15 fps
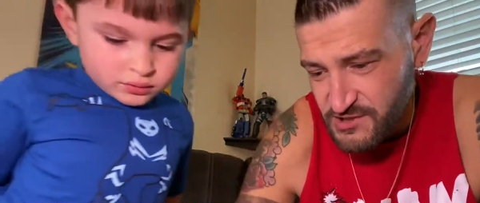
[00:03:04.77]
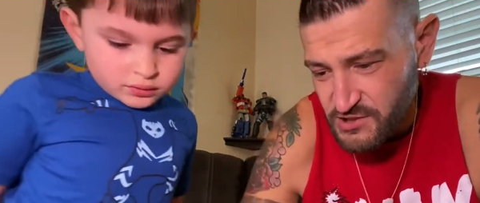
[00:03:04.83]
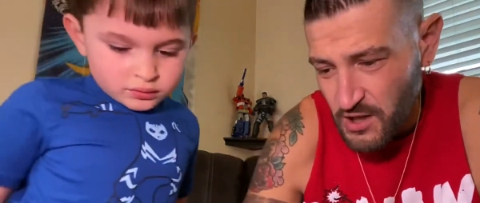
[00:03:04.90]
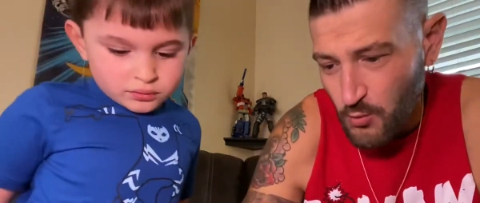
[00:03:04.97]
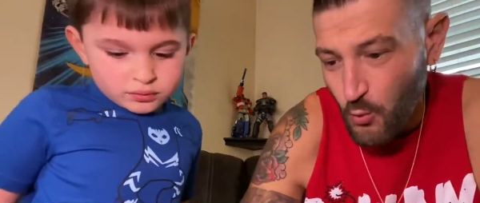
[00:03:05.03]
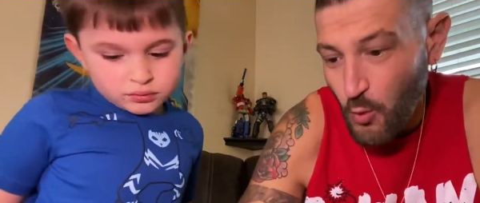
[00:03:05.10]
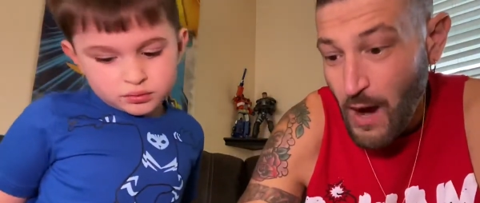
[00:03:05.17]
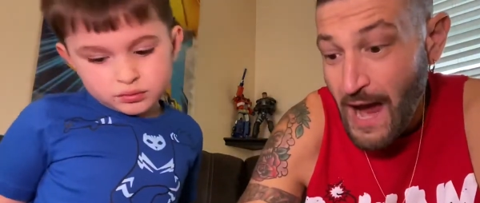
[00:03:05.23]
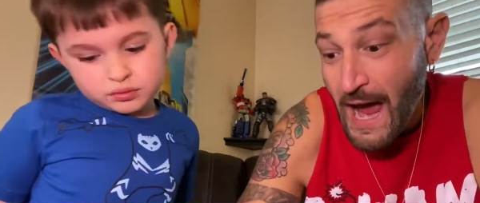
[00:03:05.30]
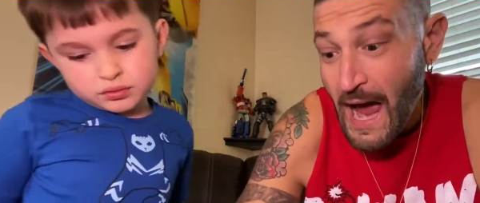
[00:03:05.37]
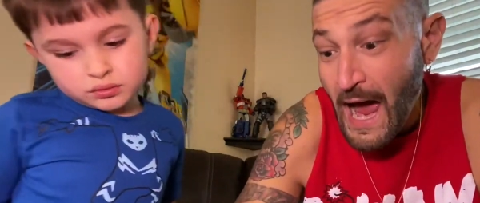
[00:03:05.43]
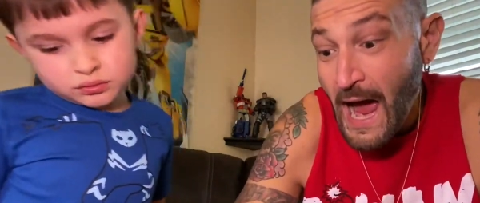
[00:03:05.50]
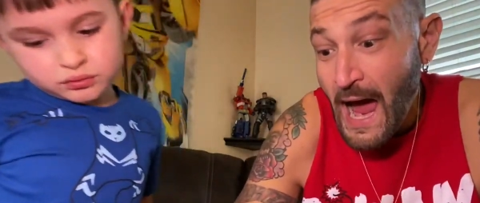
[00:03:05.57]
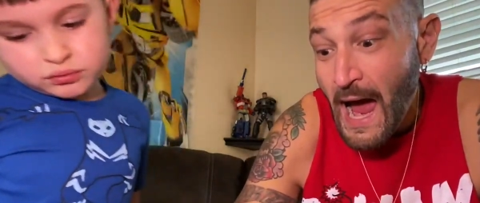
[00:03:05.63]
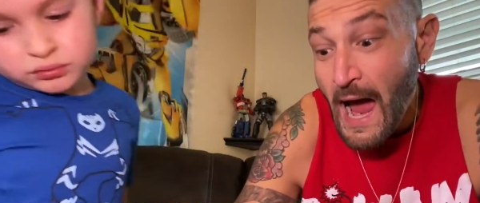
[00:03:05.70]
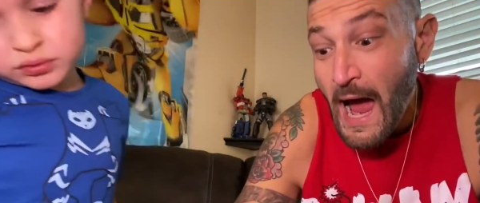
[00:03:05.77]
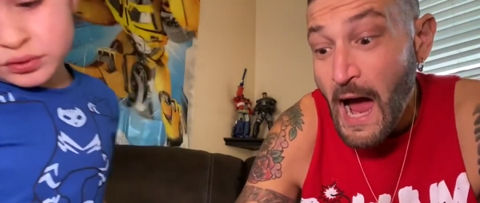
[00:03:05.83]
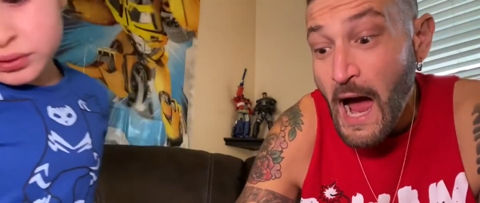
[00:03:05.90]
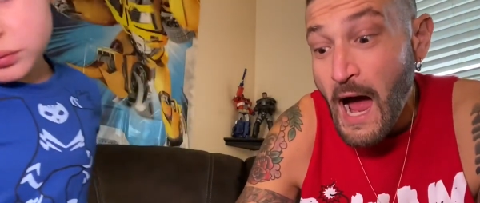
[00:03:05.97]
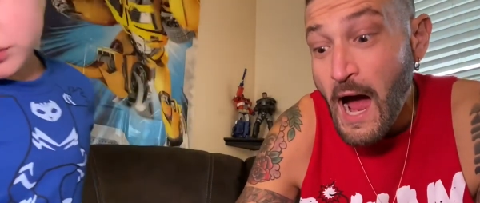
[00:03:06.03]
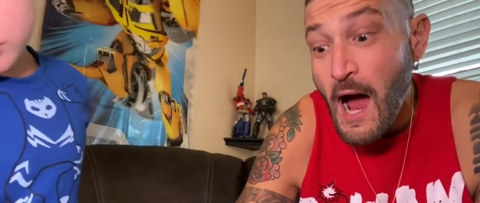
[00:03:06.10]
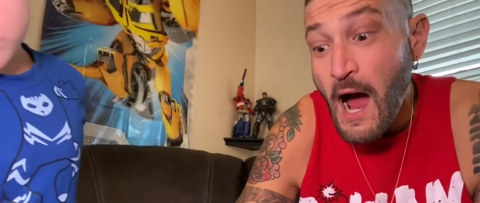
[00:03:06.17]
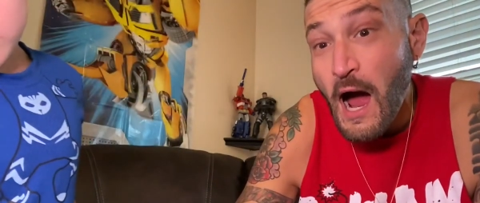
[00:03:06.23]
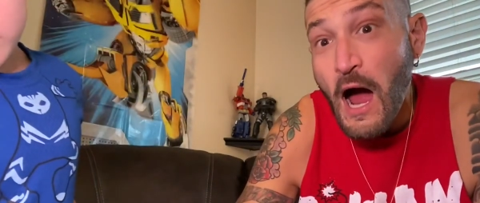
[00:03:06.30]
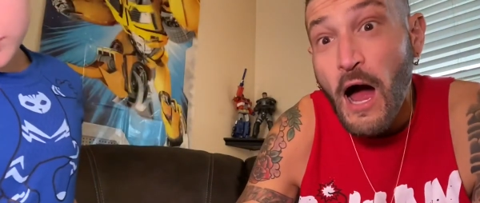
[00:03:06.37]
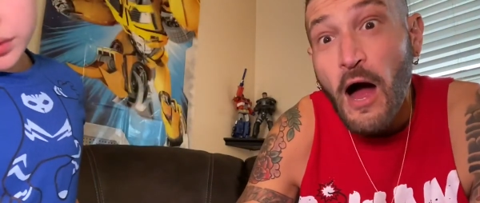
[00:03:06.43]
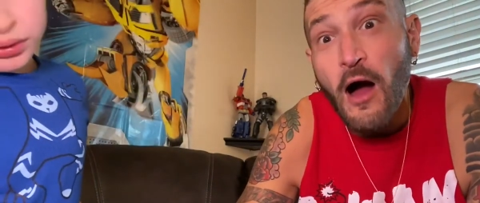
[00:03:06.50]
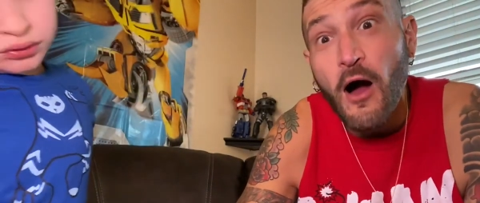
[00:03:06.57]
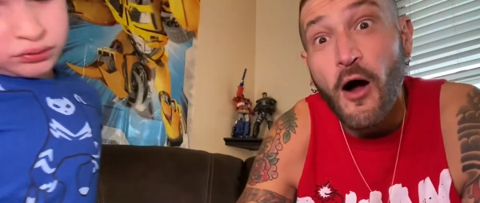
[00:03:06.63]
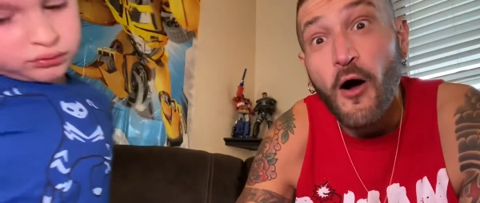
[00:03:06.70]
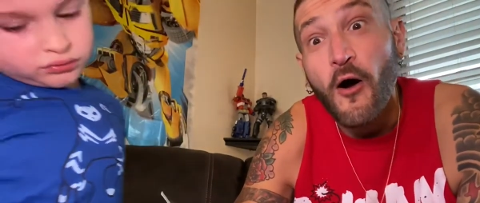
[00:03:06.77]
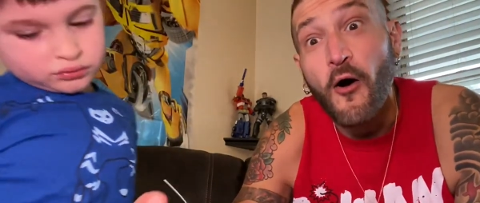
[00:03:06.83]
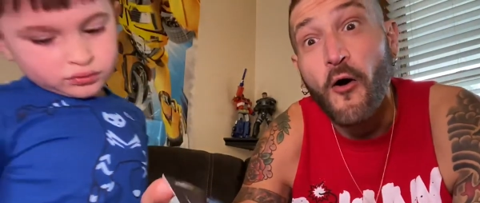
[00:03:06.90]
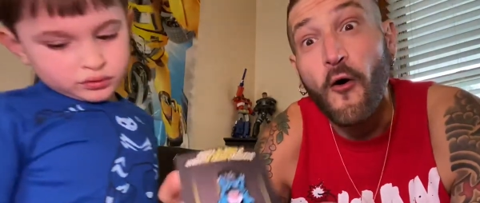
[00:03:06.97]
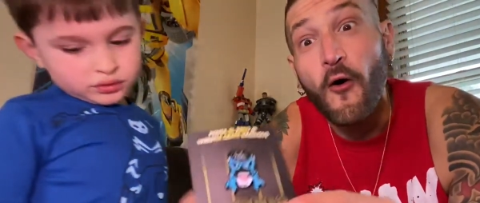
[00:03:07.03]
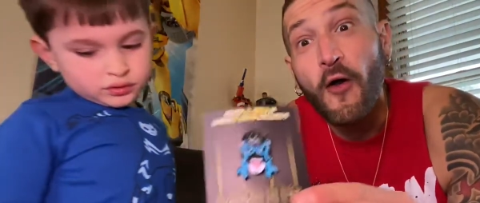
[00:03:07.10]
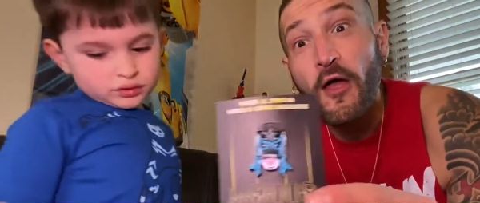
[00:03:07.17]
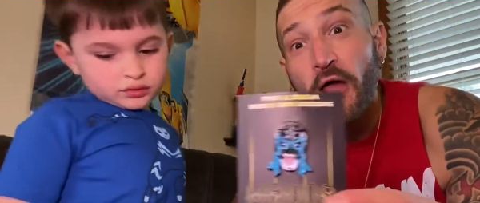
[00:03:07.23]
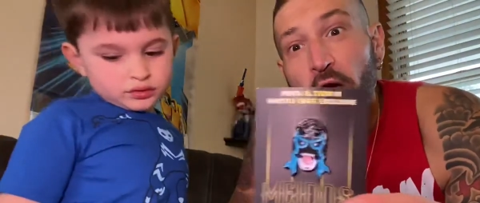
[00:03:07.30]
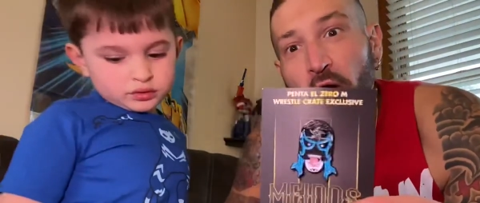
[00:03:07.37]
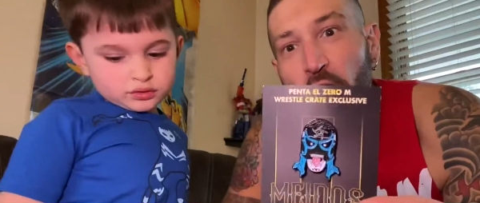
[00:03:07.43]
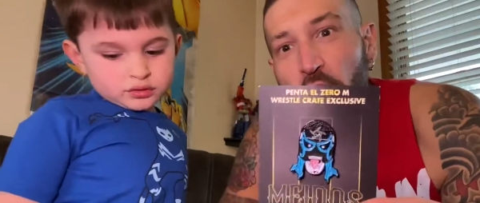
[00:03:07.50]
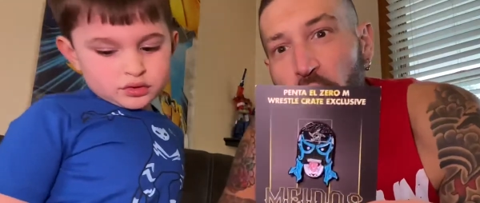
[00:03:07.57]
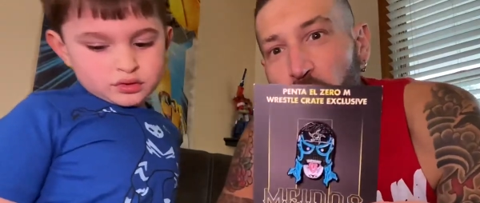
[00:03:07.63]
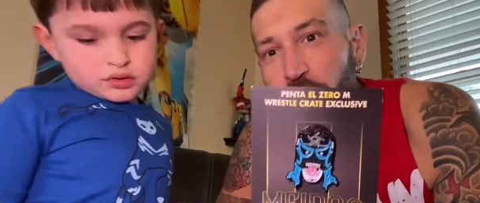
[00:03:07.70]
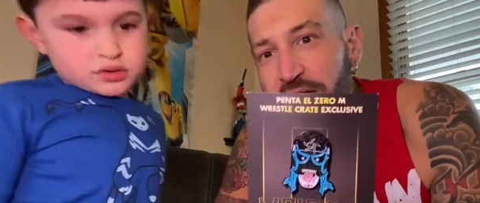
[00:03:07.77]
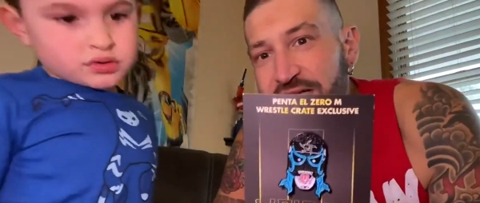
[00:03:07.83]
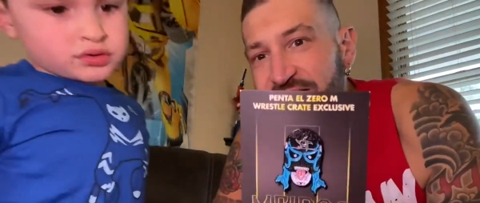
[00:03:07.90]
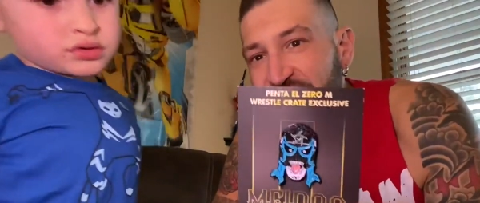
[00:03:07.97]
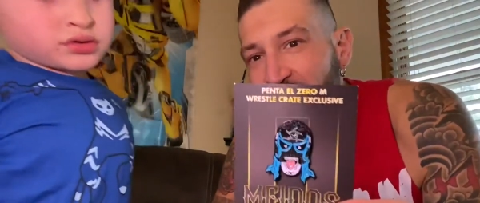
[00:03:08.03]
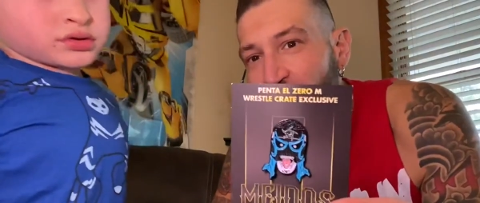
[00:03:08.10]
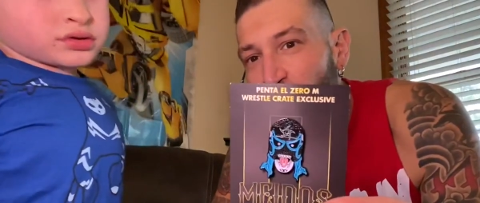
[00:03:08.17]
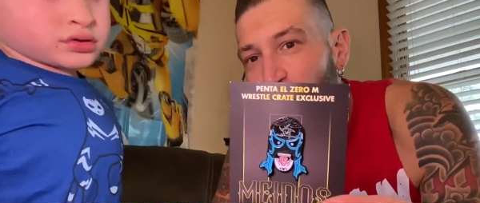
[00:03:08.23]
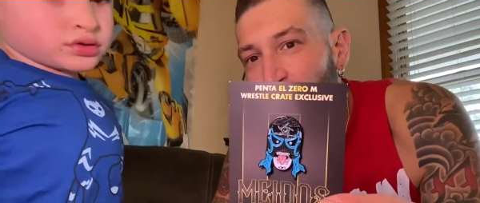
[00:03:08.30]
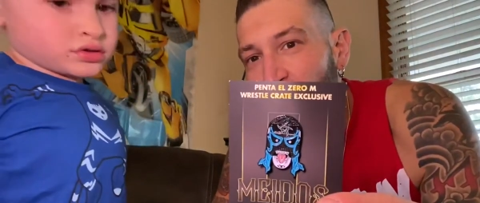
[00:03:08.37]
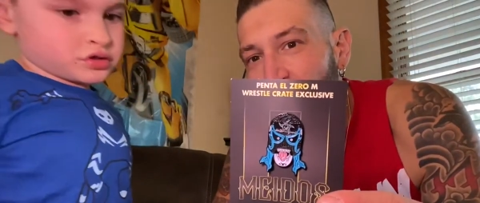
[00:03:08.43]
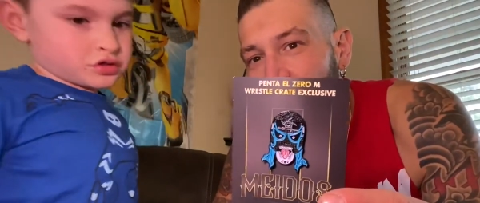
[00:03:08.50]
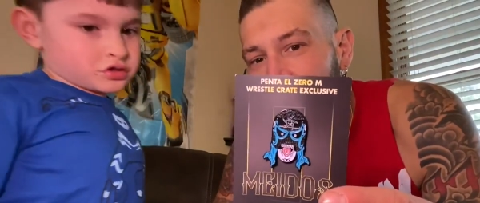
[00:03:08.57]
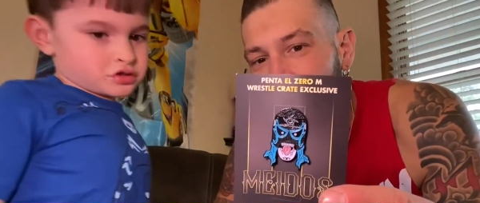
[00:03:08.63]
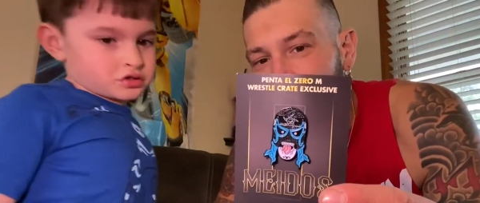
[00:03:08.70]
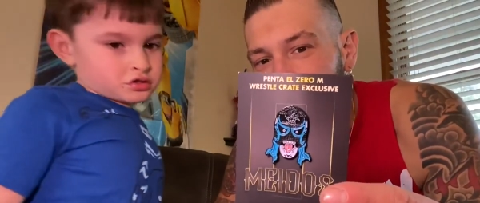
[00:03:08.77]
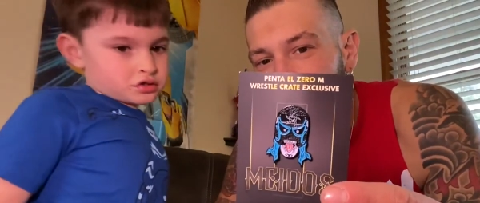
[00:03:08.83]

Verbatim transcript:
Speaker 1: off. Wow. Who is that one?